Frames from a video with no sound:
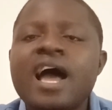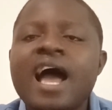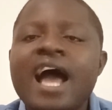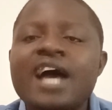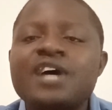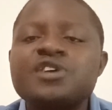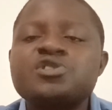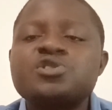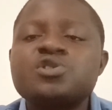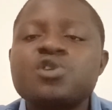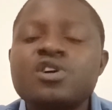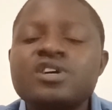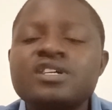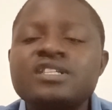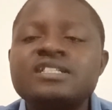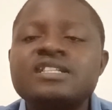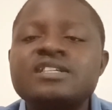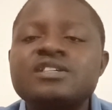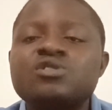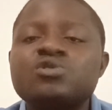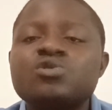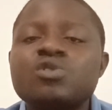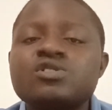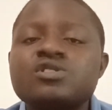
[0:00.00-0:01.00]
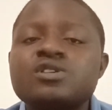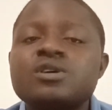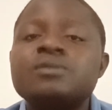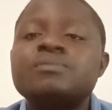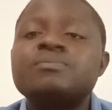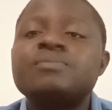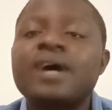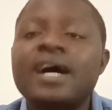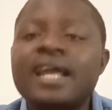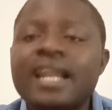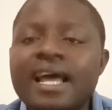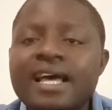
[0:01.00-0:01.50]
and showing the total
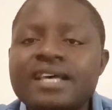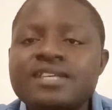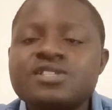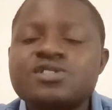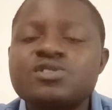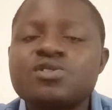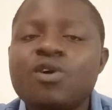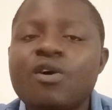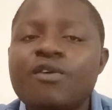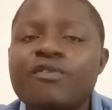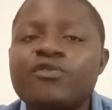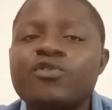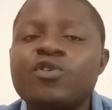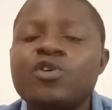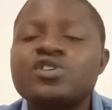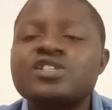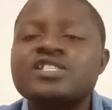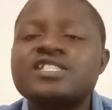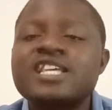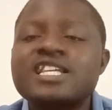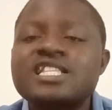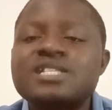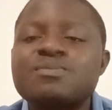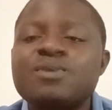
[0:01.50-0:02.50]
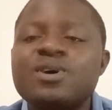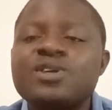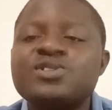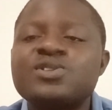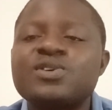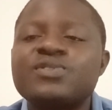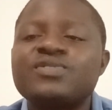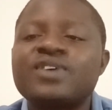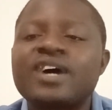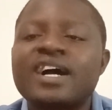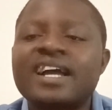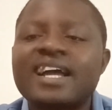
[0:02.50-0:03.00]
balance of your statement
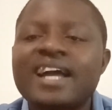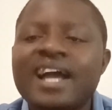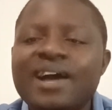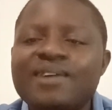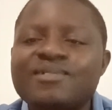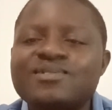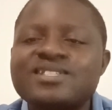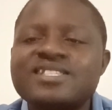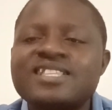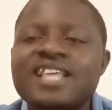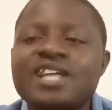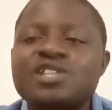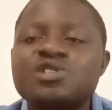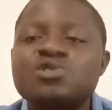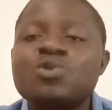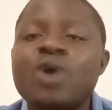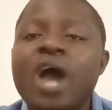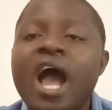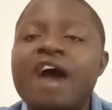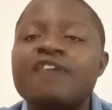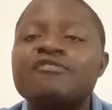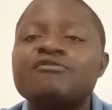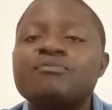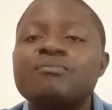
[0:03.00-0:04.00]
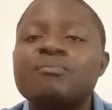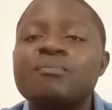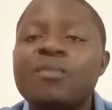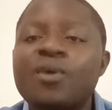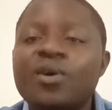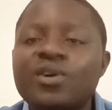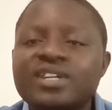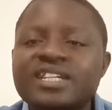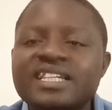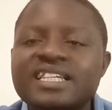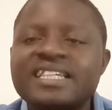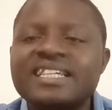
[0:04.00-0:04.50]
of account, that you have
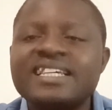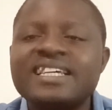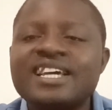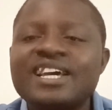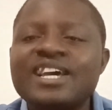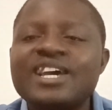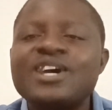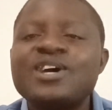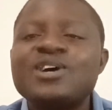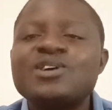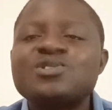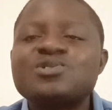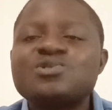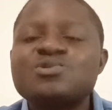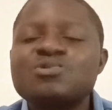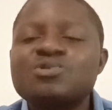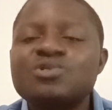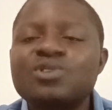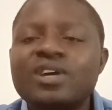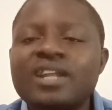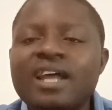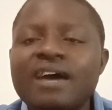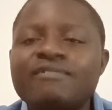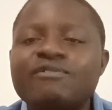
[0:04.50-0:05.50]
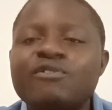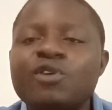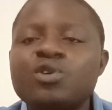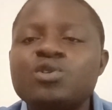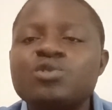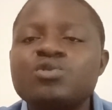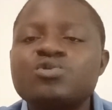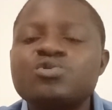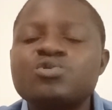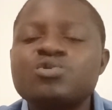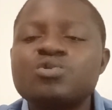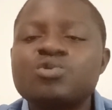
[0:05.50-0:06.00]
money in order for
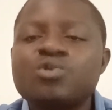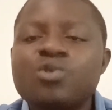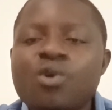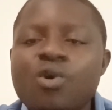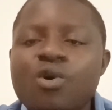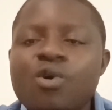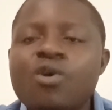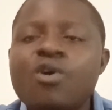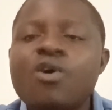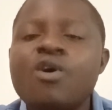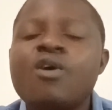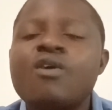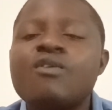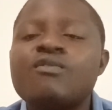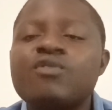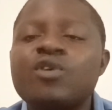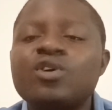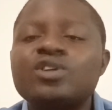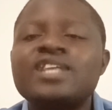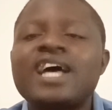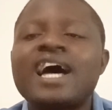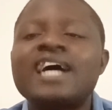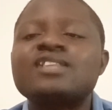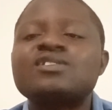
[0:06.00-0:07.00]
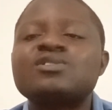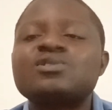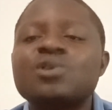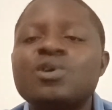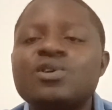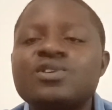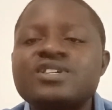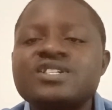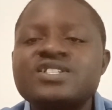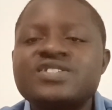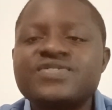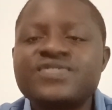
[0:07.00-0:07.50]
you to go for that
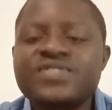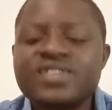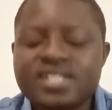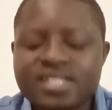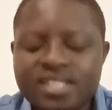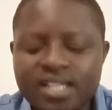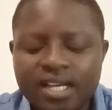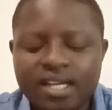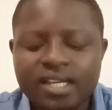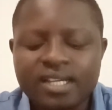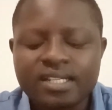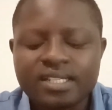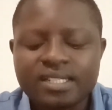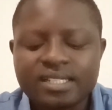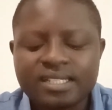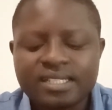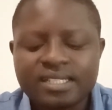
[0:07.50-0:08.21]
tourist visa.